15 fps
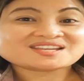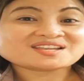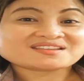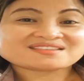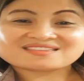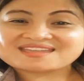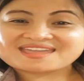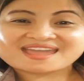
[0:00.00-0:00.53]

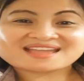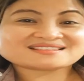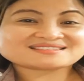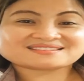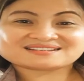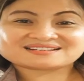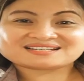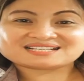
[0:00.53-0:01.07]
The
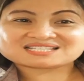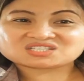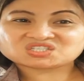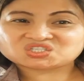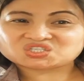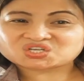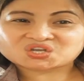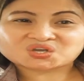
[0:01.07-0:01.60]
answer is
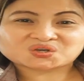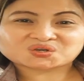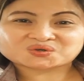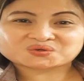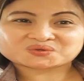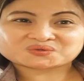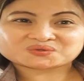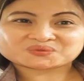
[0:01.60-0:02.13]

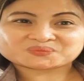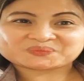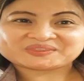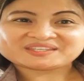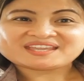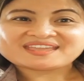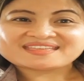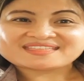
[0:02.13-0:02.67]
no.
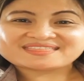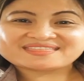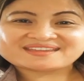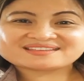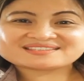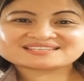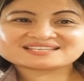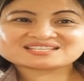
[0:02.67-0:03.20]

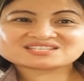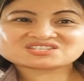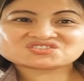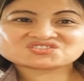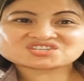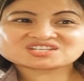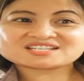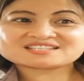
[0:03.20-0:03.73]
This
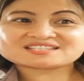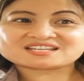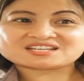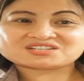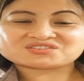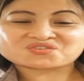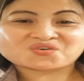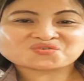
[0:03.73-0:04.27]
is just
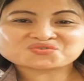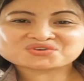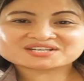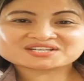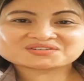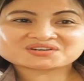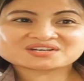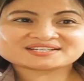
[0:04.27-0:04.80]
an
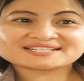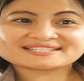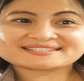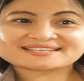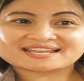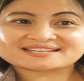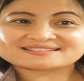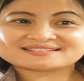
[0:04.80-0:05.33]
ordinary
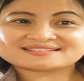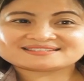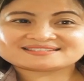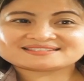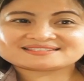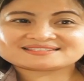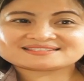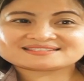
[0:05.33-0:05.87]

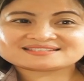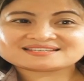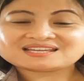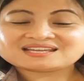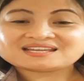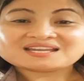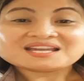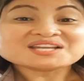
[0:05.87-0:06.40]
sentence.
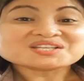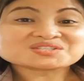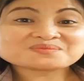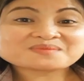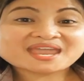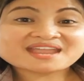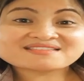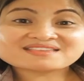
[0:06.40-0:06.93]
To
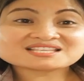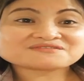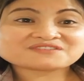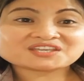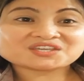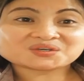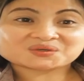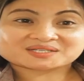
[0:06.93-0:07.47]
make this
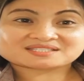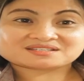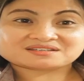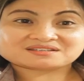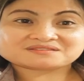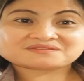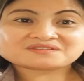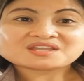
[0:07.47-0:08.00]

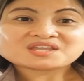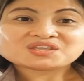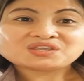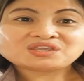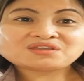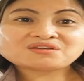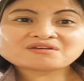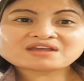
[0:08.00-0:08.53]
figurative,
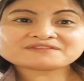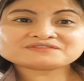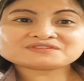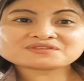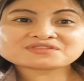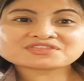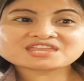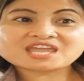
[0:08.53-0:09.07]
you have
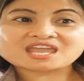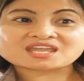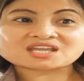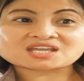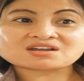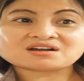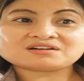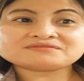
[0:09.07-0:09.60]
to
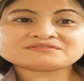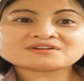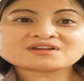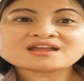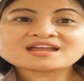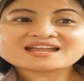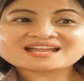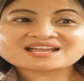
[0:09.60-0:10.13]
think of
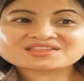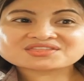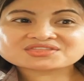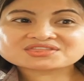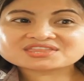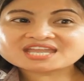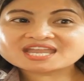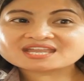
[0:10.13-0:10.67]
a
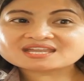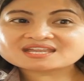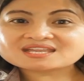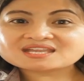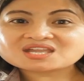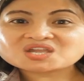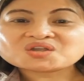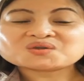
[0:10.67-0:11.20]

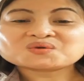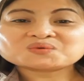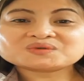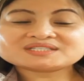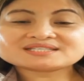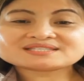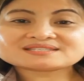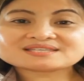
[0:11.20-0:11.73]
thing
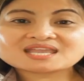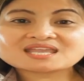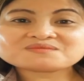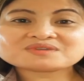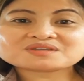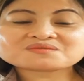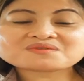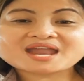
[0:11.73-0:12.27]
with the
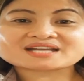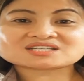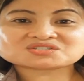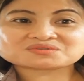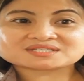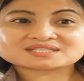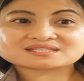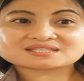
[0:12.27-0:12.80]
same
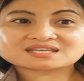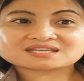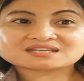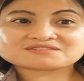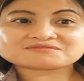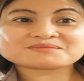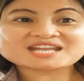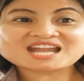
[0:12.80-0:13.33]
characteristic
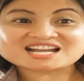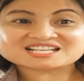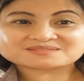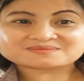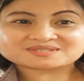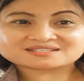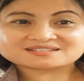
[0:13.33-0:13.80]
of my husband.